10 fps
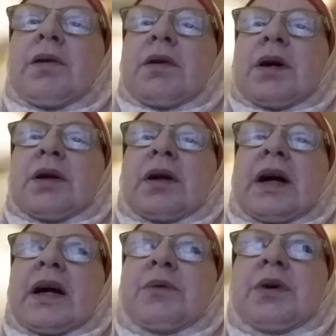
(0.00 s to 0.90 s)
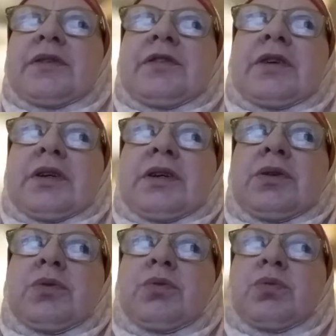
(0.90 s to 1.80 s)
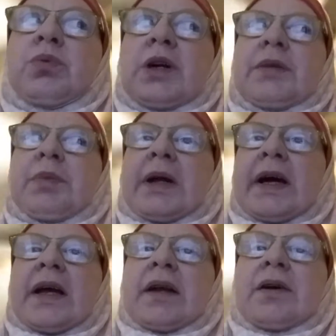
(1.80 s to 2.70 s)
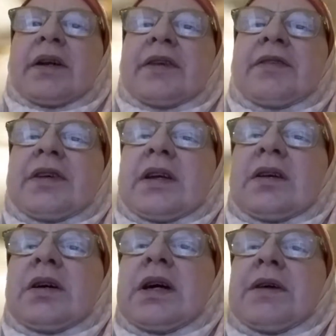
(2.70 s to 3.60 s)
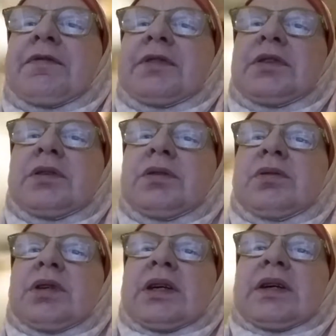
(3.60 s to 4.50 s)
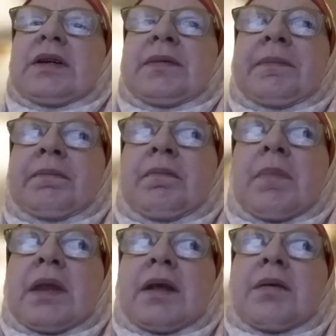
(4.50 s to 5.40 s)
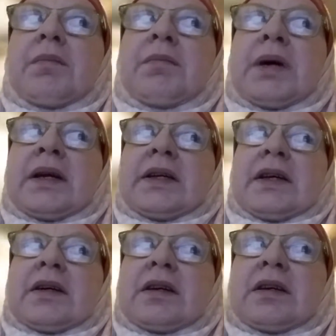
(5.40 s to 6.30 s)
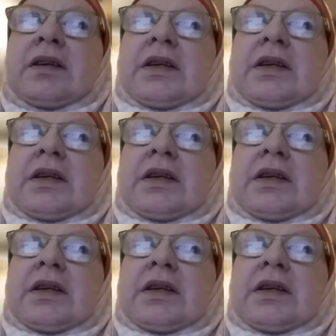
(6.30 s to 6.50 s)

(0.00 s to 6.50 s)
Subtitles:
Well, I would show you one, but I had already sent it off to my